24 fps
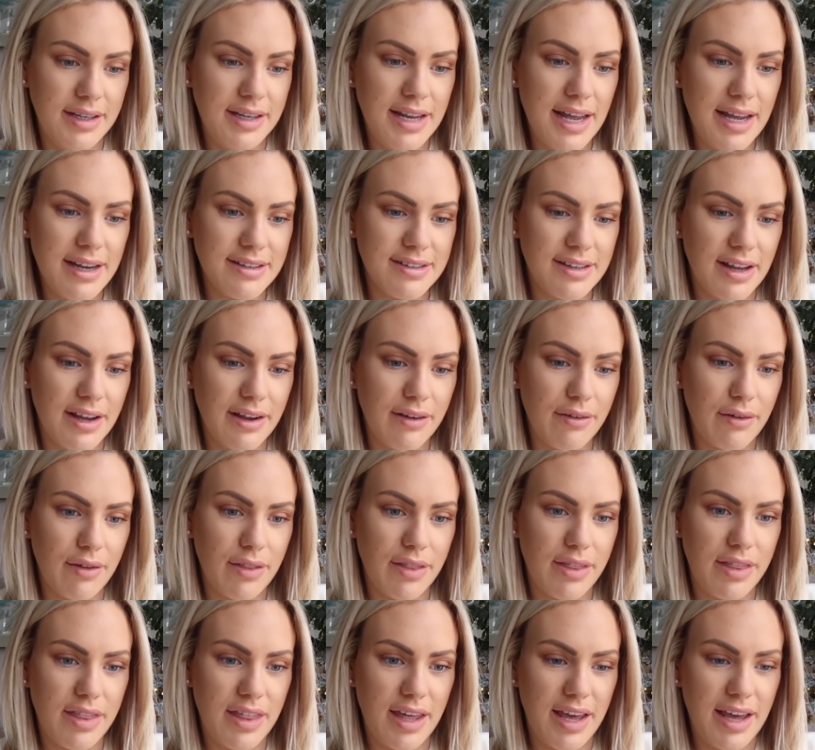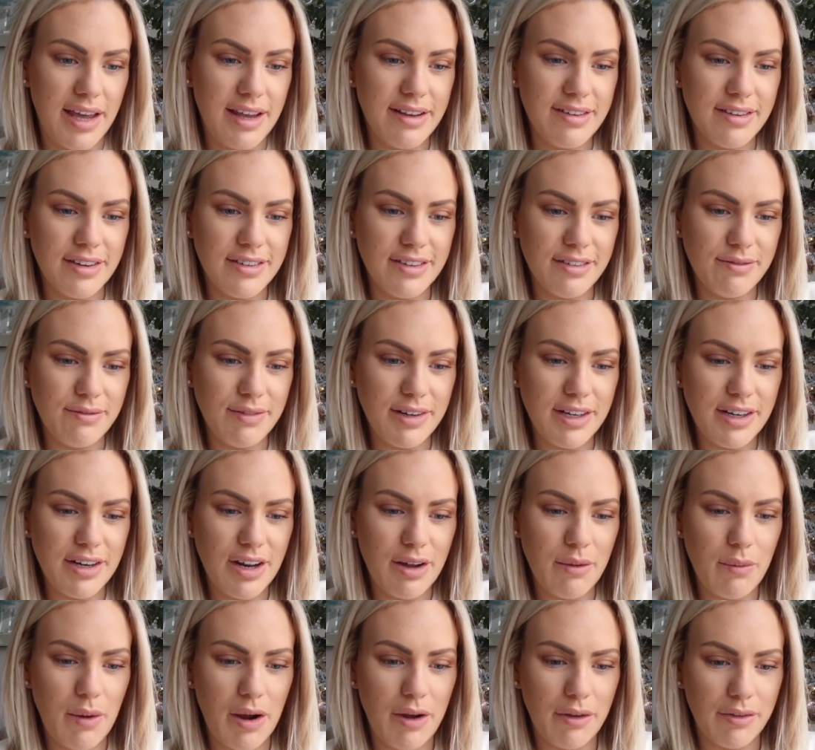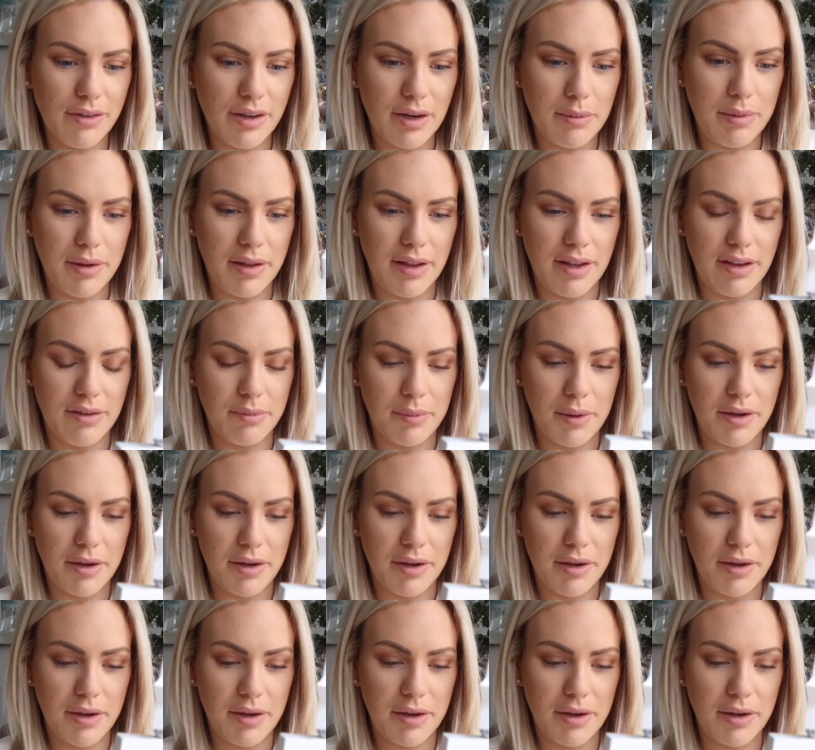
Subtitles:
Next I got this. I didn't really know where I was going to put this,